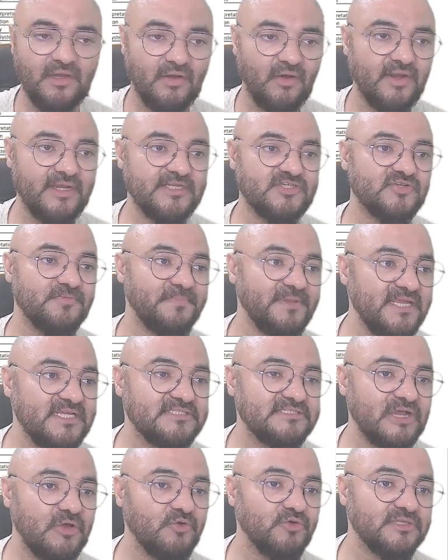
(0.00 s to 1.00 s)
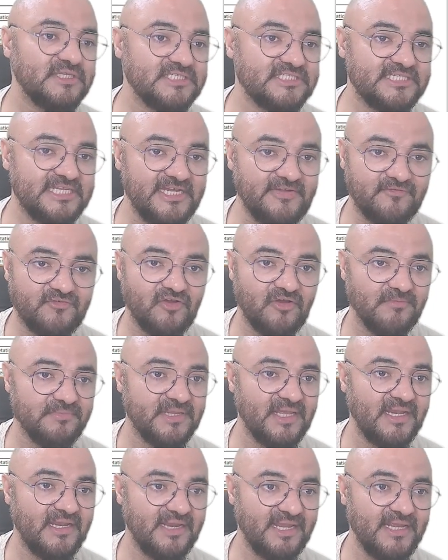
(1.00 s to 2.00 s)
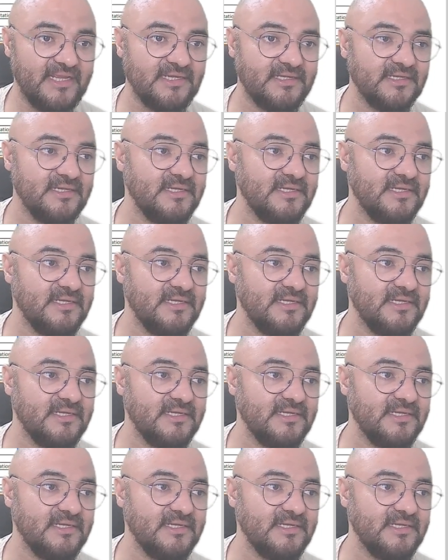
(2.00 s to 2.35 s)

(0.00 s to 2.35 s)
Alright, so please download this sheet from the link